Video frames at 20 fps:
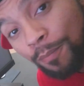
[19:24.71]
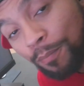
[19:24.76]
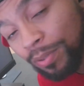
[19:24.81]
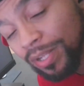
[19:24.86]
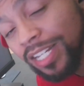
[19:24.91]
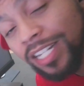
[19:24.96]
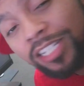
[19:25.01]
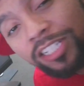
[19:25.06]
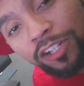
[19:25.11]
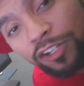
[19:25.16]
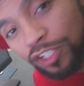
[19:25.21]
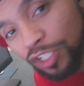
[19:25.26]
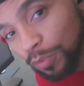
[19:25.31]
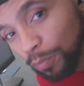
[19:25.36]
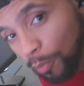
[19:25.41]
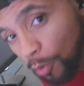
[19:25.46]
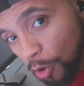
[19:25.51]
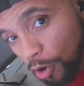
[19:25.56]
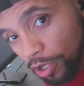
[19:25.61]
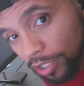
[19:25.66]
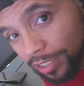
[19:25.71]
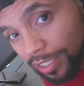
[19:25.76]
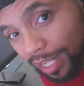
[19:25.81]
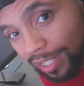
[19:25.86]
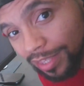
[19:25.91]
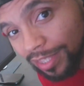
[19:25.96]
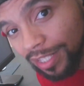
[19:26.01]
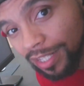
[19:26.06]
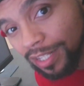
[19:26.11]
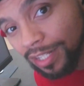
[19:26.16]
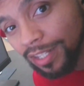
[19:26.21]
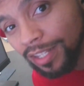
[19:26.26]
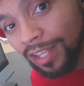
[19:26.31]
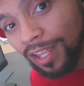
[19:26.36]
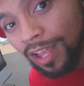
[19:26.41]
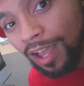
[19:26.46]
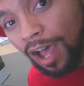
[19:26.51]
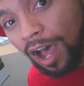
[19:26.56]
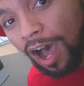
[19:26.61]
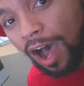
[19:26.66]
Please don't spoil nothing.
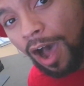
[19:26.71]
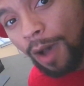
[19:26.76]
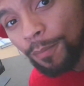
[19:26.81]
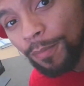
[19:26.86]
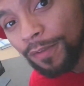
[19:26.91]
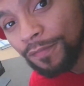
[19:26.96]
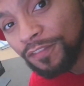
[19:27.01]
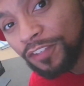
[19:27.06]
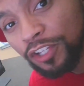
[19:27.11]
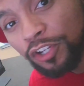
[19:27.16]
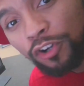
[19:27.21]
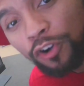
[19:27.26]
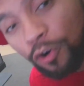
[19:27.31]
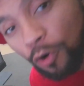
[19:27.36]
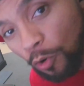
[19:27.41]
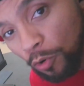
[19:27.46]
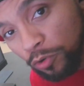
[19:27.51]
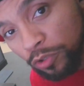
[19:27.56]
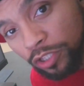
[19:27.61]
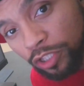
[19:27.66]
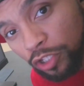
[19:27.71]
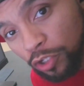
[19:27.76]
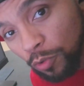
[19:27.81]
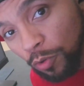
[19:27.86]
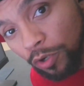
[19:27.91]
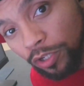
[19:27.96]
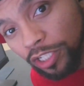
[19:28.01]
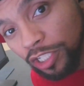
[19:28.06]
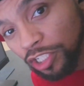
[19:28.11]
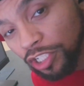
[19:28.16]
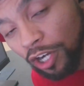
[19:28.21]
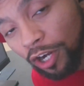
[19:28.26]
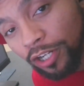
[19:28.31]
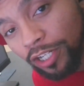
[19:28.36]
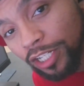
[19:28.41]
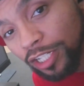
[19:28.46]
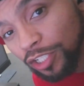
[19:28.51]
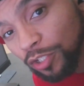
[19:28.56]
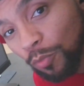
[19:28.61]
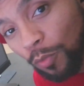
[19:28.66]
If you're new on this
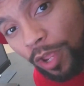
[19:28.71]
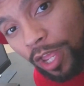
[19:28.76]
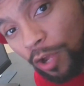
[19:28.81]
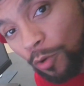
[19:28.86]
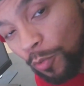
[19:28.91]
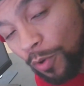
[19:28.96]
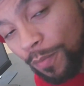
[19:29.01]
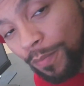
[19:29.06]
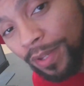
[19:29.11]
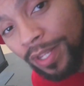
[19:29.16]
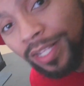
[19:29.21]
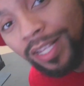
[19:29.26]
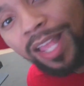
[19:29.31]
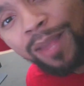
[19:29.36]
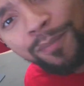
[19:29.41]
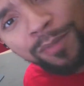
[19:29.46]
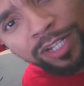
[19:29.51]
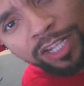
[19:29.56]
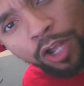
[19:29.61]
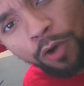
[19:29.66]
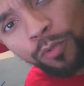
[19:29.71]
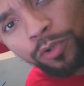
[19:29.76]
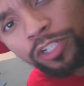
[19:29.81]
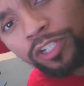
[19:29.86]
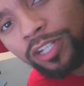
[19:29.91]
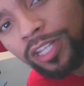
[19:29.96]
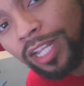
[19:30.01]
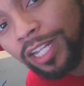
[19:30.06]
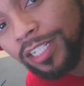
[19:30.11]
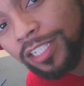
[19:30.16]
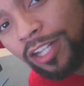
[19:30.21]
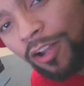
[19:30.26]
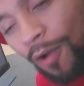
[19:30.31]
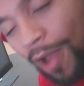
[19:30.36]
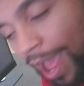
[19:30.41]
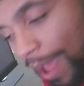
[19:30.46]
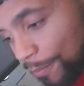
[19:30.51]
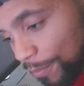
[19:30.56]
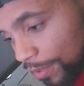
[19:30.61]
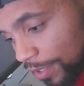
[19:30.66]
journey as well with me, let me know what you think is going
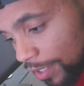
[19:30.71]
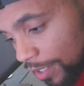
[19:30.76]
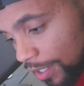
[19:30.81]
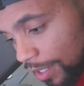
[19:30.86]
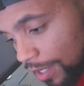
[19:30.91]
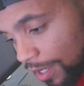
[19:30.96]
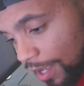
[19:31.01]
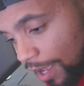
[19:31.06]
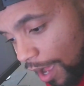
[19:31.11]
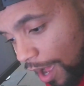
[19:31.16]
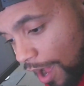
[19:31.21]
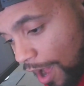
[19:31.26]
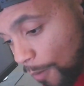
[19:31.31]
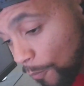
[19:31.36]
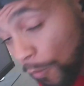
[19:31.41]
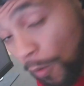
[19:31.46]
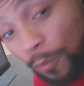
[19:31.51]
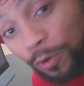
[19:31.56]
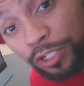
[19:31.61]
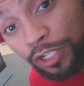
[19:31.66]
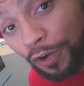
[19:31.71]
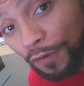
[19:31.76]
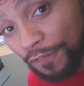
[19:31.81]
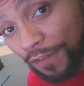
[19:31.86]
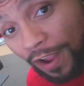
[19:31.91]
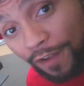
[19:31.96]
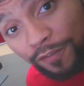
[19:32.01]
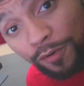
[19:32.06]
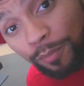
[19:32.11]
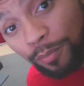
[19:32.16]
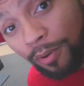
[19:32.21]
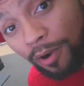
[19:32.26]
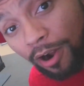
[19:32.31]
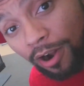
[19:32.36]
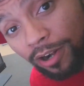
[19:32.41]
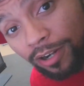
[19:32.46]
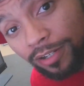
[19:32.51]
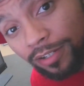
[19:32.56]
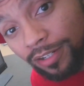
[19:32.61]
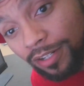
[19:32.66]
to happen. What was your favorite
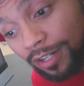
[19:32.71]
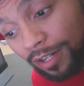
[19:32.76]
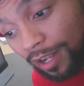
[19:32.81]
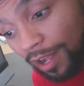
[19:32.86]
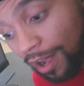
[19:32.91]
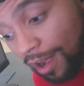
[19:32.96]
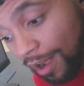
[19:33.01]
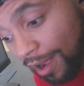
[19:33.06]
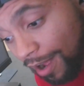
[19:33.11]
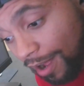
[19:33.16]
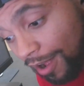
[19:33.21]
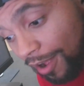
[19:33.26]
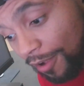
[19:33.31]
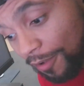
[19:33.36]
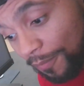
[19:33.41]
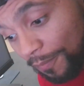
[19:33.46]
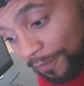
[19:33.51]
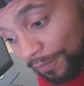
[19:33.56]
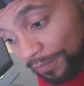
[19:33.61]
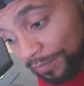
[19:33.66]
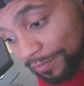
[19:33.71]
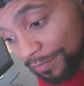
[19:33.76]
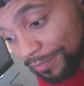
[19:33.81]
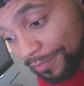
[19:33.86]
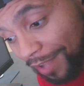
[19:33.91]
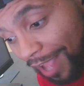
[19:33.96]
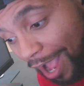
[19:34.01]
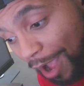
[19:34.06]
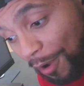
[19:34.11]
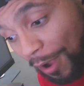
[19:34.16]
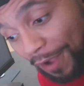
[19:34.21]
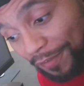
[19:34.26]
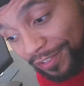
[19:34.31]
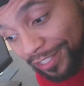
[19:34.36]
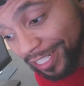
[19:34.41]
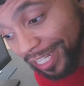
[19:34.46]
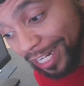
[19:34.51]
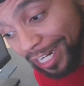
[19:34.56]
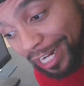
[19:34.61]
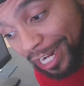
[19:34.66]
part? I would have
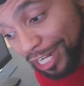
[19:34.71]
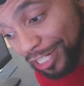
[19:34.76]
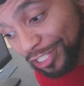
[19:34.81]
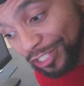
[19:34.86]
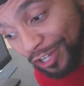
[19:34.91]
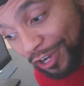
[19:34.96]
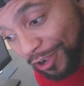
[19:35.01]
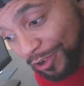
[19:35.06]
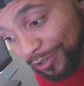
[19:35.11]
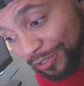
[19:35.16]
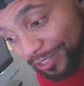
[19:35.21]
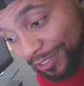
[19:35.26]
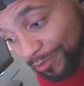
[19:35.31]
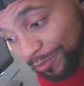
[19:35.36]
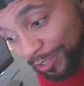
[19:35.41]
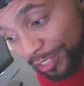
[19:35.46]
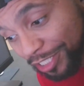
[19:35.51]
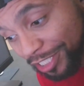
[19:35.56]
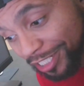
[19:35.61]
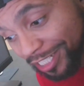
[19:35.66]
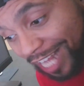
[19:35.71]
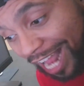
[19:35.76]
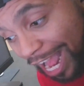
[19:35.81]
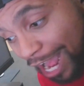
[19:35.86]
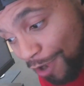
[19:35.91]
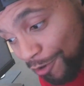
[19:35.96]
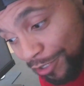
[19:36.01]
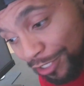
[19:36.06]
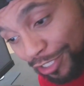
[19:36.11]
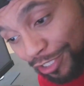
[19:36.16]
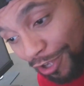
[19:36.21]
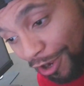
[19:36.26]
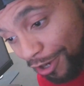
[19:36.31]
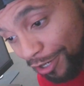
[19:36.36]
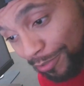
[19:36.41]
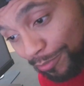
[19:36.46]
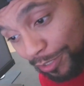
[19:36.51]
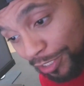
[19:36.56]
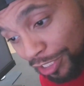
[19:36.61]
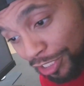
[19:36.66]
to say the intro. It was just how it
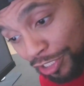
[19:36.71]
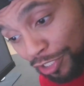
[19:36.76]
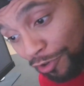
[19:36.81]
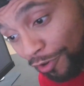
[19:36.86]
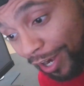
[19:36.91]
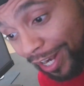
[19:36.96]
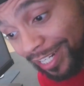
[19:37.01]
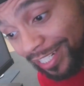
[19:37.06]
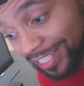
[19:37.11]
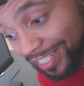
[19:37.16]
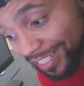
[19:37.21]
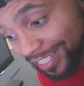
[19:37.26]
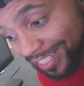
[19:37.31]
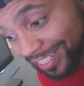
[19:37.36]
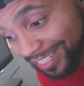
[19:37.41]
started. It was just crazy.